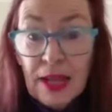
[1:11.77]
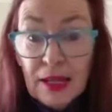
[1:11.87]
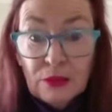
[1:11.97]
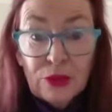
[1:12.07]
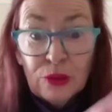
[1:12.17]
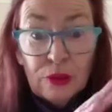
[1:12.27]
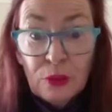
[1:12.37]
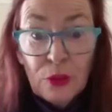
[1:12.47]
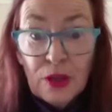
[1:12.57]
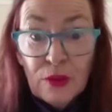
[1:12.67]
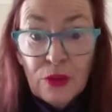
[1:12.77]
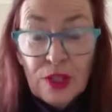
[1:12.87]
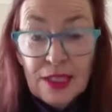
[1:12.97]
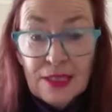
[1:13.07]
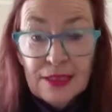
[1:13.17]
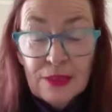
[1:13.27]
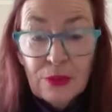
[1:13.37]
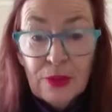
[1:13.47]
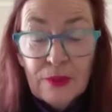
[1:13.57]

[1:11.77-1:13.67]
Council or whatever it is.